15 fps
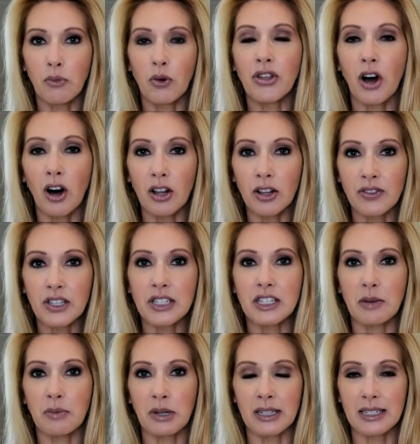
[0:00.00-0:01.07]
with all of the
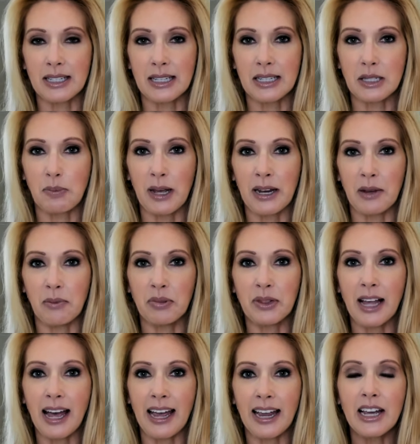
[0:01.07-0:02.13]
stimulus that's been in
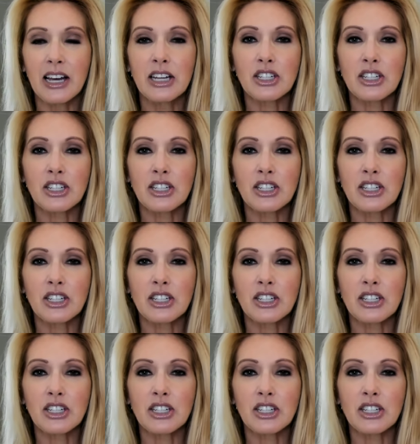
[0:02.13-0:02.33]
play.